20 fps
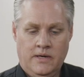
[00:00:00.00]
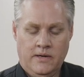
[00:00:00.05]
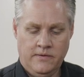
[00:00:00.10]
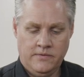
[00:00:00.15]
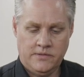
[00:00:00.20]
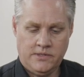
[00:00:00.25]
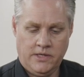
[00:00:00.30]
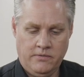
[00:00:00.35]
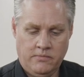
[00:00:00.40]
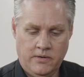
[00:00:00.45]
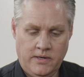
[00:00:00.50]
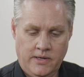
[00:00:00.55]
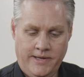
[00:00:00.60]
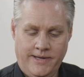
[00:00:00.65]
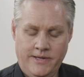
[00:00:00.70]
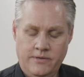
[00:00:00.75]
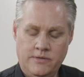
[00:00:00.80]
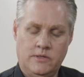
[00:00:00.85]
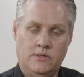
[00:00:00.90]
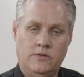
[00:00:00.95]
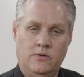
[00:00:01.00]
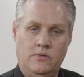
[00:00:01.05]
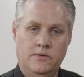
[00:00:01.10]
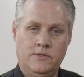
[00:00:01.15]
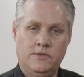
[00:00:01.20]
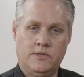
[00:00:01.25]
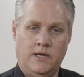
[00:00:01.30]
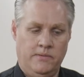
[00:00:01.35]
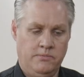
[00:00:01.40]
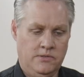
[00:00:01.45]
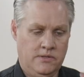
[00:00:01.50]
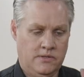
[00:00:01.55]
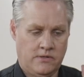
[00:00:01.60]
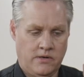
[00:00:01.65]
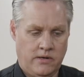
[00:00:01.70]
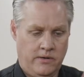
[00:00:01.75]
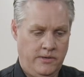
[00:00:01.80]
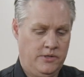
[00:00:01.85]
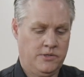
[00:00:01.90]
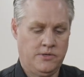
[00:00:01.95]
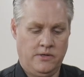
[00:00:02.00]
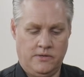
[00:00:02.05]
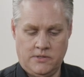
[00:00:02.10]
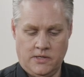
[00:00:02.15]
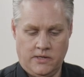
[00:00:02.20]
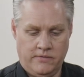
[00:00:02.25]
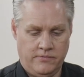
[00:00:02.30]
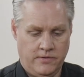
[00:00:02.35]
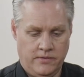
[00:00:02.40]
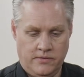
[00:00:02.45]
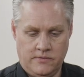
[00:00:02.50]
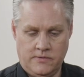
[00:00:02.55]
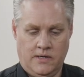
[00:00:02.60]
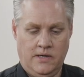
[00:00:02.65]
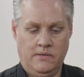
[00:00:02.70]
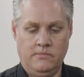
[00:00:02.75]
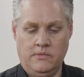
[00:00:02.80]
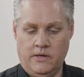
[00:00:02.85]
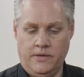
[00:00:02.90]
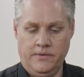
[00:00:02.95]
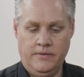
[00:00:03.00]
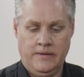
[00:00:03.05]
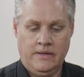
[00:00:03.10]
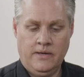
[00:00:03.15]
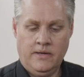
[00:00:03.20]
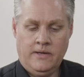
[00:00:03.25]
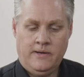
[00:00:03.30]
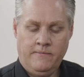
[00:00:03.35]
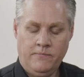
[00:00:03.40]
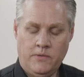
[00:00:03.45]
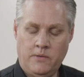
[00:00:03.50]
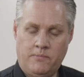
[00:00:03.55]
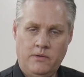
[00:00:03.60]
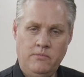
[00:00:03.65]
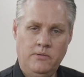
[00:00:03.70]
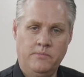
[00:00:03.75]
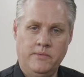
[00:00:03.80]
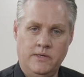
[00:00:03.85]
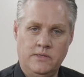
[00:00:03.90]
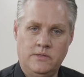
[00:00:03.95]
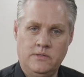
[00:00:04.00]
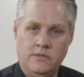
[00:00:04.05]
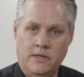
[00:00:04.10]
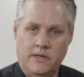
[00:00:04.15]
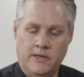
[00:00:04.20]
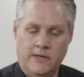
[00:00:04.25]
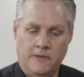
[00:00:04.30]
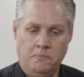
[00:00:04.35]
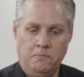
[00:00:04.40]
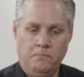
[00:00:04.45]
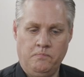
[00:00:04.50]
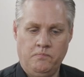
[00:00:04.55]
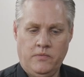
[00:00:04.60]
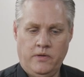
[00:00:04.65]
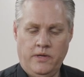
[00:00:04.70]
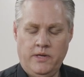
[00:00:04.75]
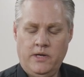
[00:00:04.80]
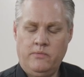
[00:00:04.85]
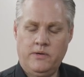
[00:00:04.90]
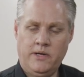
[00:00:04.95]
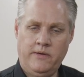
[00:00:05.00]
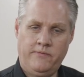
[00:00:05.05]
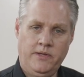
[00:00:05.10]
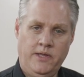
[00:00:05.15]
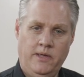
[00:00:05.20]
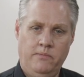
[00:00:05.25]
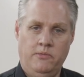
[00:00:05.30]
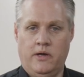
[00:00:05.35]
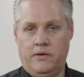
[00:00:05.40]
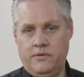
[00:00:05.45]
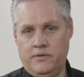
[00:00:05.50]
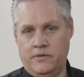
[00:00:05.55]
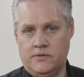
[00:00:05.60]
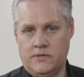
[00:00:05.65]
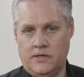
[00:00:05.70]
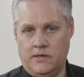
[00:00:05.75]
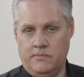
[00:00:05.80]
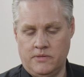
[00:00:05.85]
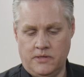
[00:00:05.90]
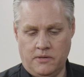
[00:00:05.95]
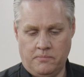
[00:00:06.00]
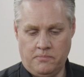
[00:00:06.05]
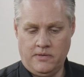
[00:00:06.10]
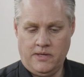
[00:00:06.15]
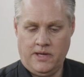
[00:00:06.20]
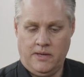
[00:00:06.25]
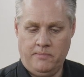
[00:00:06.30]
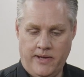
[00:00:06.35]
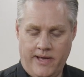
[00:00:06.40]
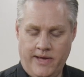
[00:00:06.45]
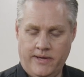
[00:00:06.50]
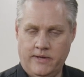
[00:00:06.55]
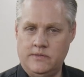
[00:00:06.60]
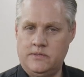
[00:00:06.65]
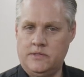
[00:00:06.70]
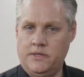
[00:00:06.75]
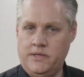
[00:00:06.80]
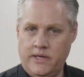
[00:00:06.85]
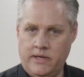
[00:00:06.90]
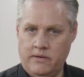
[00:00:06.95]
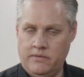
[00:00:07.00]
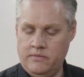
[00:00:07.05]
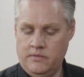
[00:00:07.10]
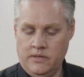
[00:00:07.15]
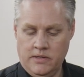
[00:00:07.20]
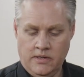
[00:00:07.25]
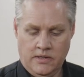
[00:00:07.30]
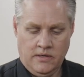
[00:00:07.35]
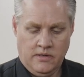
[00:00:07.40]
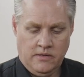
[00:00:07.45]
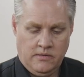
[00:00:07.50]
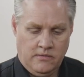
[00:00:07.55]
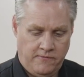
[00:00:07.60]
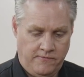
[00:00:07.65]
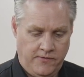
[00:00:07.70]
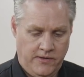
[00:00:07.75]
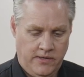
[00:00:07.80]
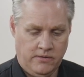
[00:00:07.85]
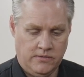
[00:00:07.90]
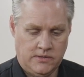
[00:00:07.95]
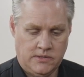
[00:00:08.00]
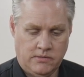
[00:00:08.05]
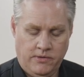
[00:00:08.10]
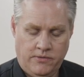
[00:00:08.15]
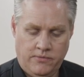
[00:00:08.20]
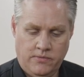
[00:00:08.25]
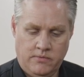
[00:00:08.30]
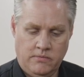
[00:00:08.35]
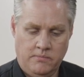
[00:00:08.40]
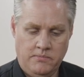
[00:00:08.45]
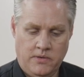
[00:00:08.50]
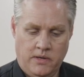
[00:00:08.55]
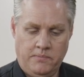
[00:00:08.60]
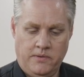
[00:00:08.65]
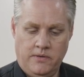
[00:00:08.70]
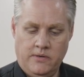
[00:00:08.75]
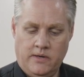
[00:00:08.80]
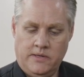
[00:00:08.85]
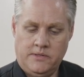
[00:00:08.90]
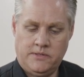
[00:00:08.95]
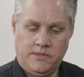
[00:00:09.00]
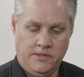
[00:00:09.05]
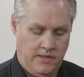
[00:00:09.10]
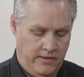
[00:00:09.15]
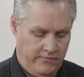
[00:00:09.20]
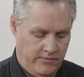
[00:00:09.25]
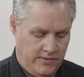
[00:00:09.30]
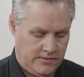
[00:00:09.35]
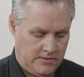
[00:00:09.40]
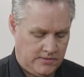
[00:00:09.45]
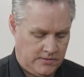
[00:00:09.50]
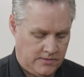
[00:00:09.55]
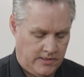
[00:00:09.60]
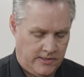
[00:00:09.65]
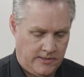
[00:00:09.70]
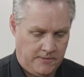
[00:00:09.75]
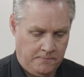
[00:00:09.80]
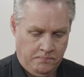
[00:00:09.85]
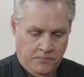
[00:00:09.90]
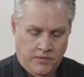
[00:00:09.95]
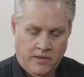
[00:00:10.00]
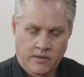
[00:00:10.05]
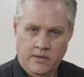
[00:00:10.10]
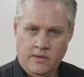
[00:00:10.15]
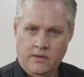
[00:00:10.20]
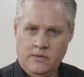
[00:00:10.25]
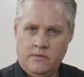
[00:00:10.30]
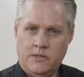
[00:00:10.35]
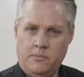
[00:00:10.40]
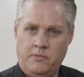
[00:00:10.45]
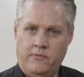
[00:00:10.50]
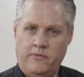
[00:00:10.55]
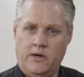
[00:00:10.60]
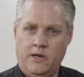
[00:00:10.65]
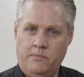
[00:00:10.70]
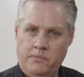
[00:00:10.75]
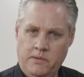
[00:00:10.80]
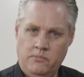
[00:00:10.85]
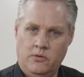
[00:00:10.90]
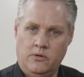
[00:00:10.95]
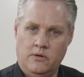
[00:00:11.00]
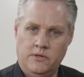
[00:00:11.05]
So you're really in the source tape, just throwing shots over into the timeline. The problem is you don't want to have to keep going to the timeline to play back and see how it feels. So we thought it might be nice to give us, to provide a bit more